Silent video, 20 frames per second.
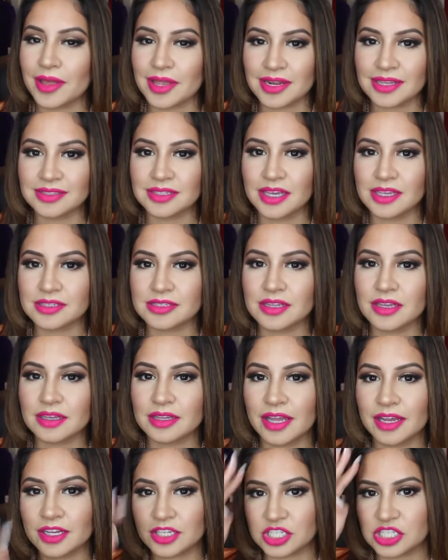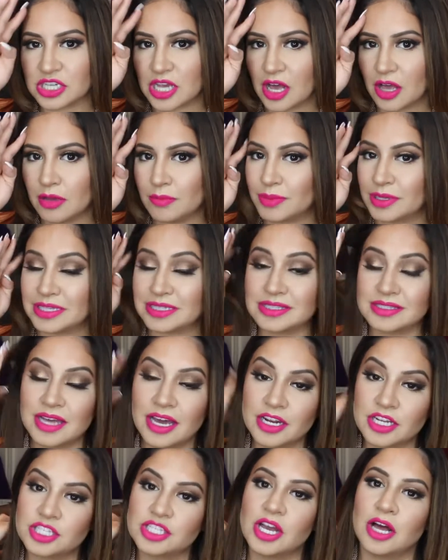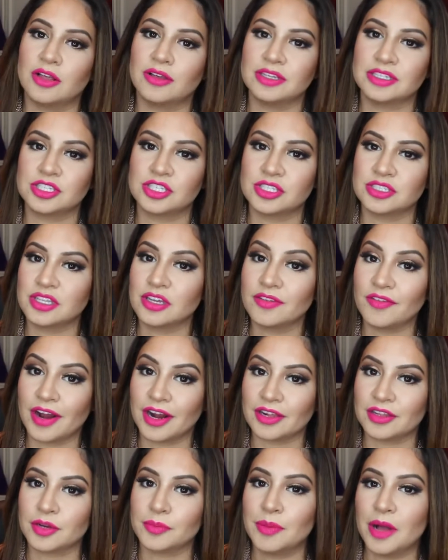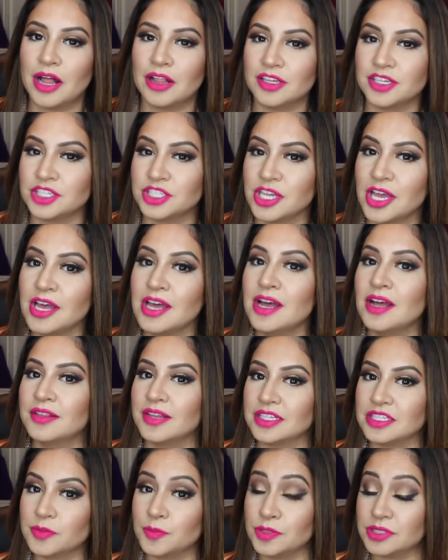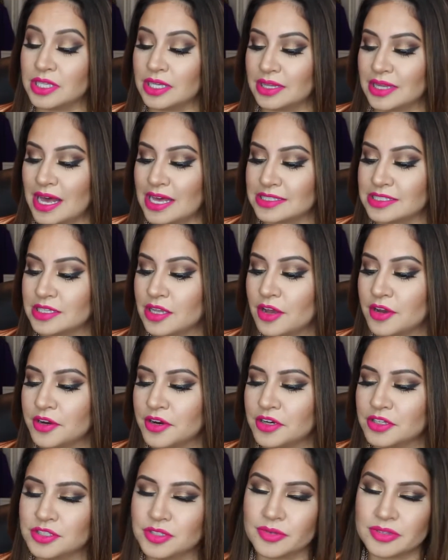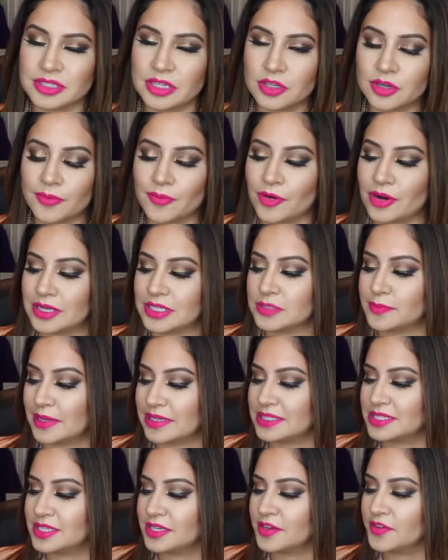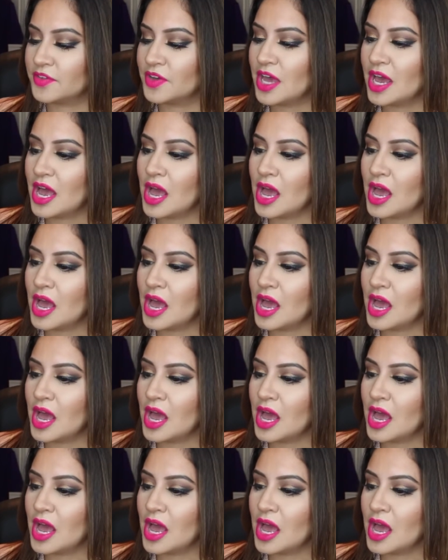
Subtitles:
And it does look like a gel, but it's not a gel. It's just like regular polish that's supposed to last longer, so it's a little more expensive.